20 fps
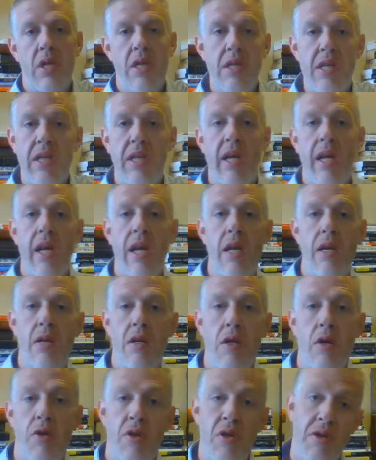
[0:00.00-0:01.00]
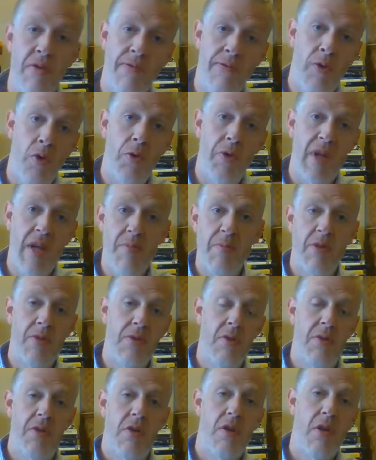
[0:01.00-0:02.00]
indicate, you know, the full names of
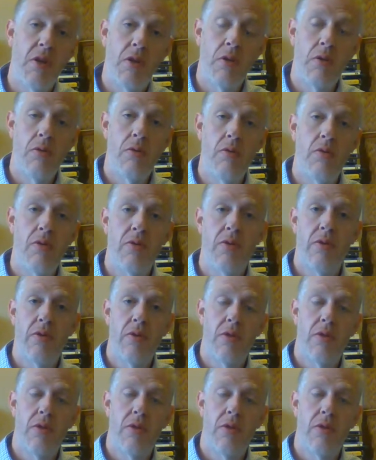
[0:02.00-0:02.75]
those articles,